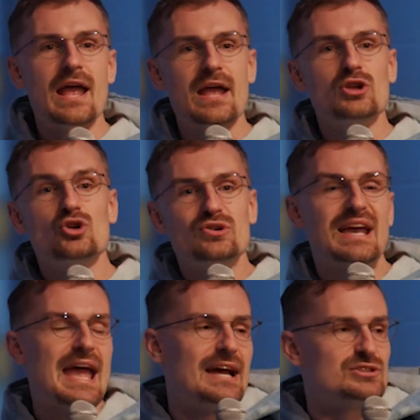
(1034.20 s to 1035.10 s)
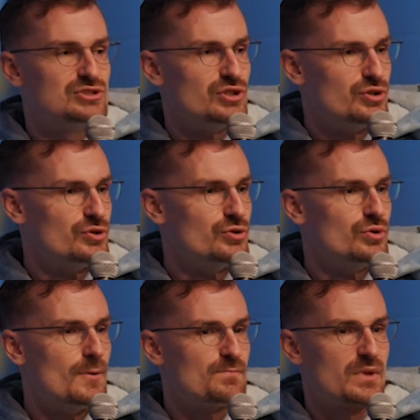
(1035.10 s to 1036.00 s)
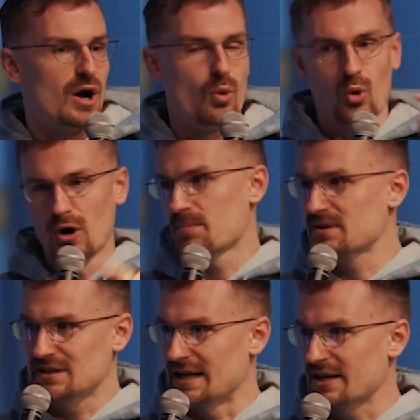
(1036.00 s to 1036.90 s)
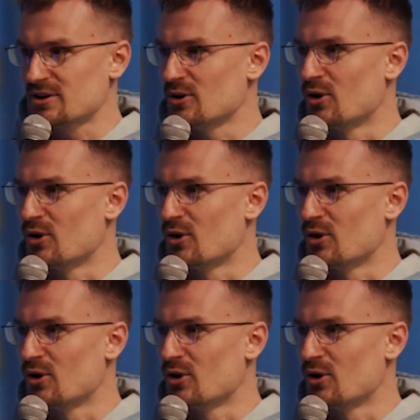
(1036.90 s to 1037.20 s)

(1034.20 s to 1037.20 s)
You can't do a warp click